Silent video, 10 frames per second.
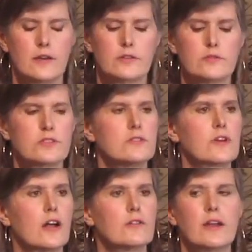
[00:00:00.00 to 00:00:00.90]
University
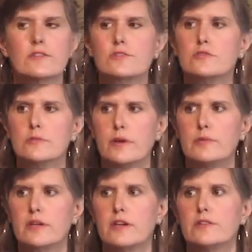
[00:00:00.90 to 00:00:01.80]
of Colorado School of
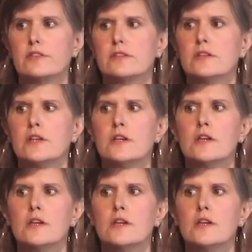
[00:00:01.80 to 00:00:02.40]
Public Health, and